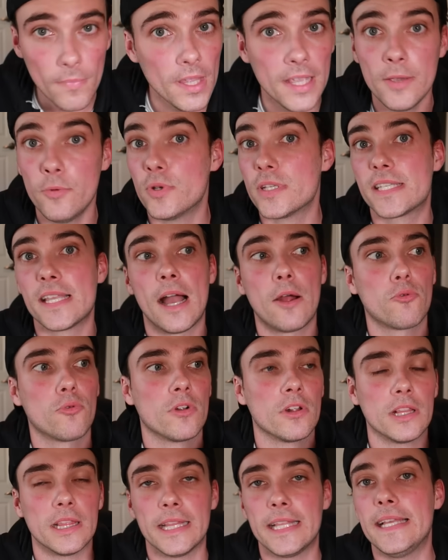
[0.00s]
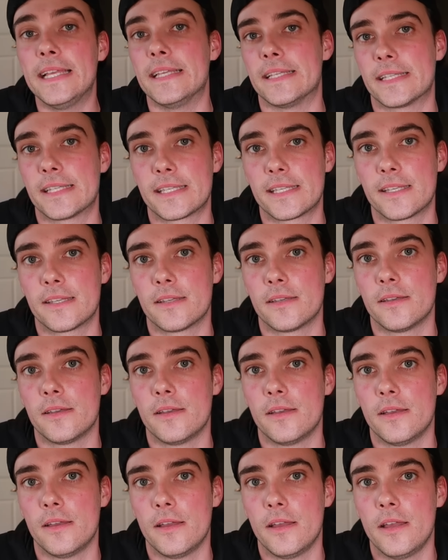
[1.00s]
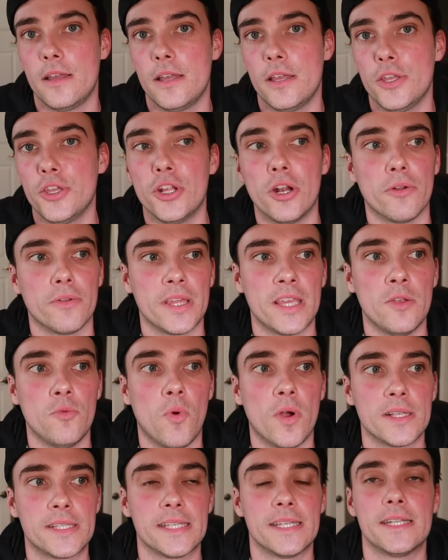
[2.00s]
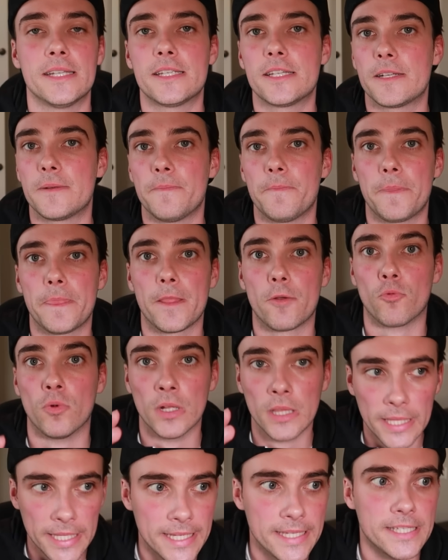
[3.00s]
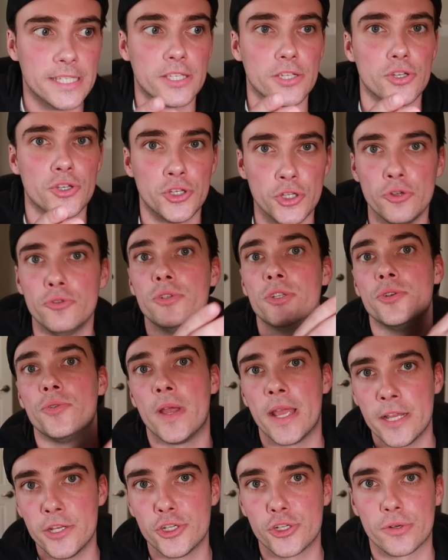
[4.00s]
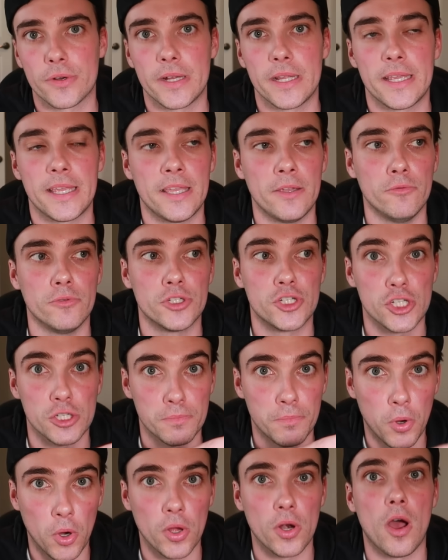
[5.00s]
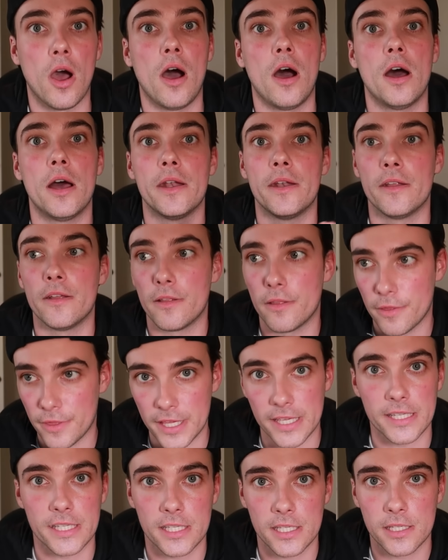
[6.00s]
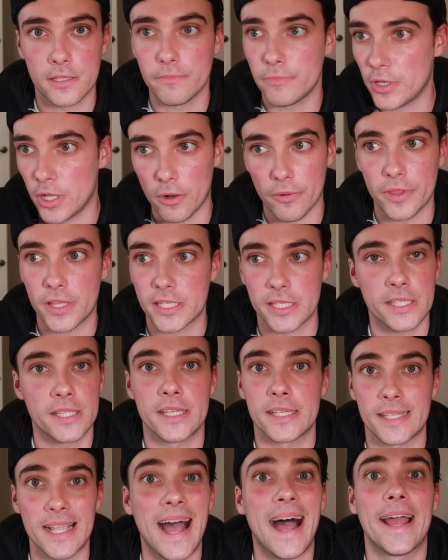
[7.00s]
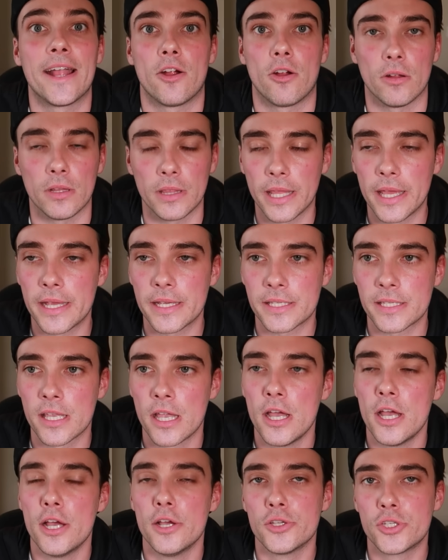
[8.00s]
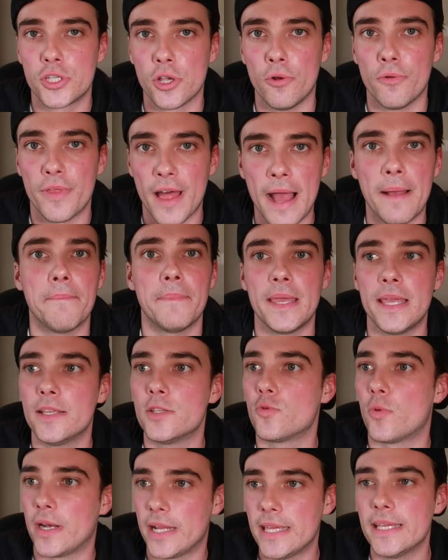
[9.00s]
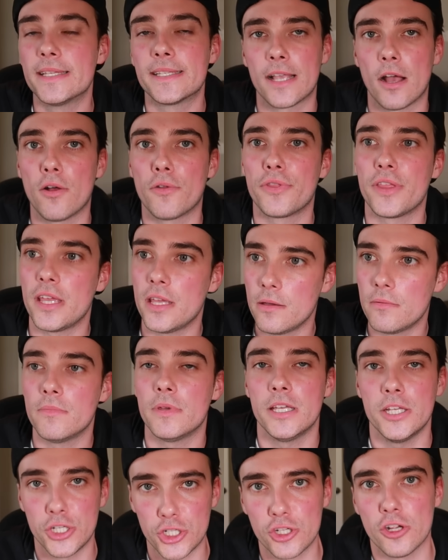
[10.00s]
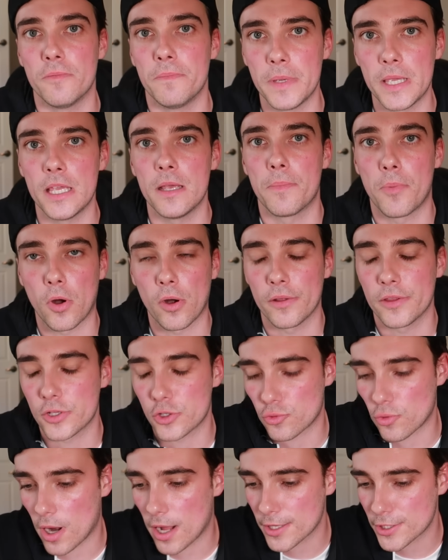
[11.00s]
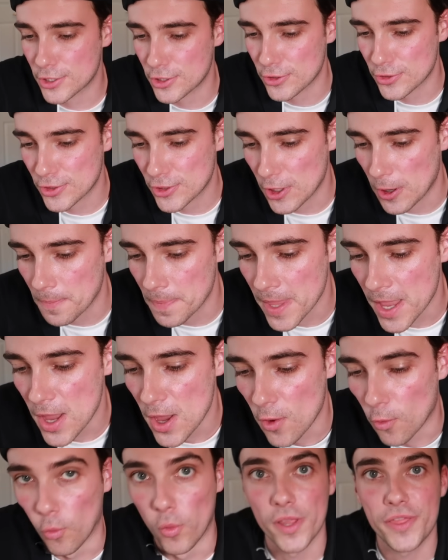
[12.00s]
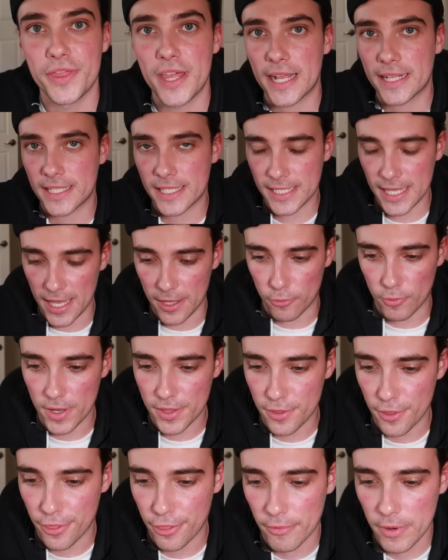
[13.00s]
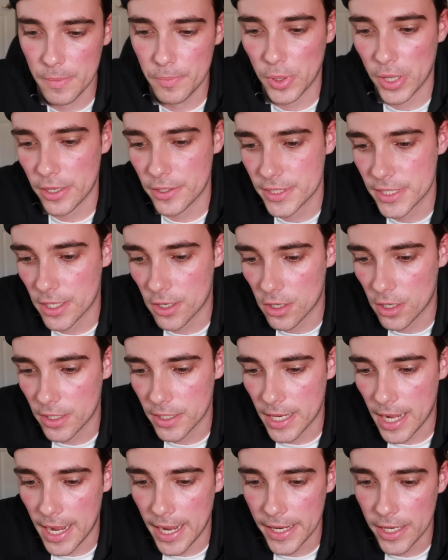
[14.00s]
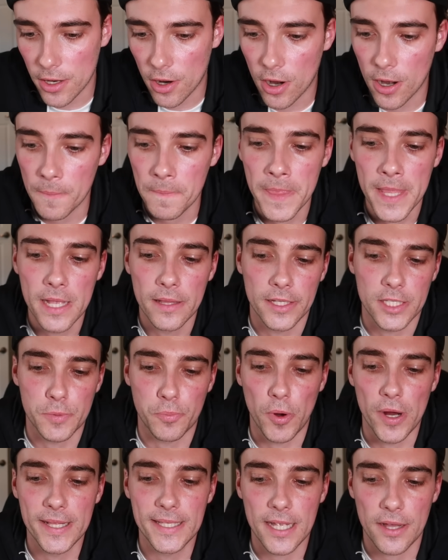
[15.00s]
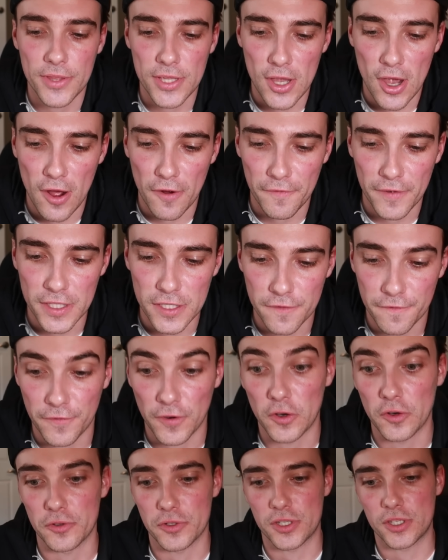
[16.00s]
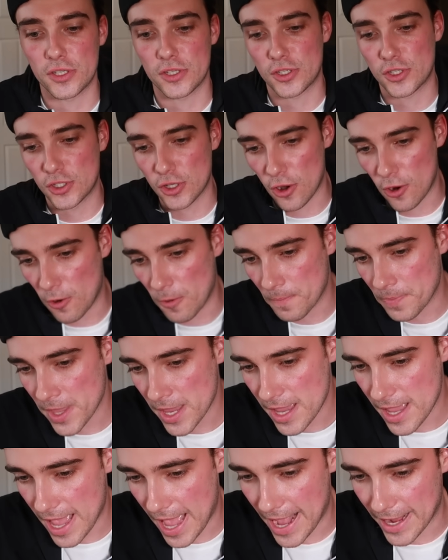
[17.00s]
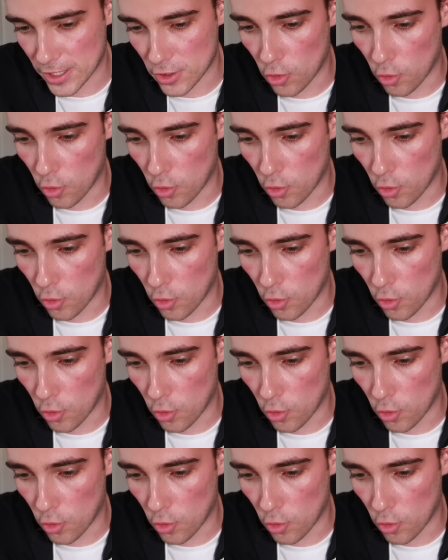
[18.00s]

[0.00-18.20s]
he was not released. You know, he wasn't released due to injury. He was just put on this, you know, this IR list. So that means when he is healthy, he should be a part of this roster. So with that said, right, the three players that are on IR, let's break down the offense first. So at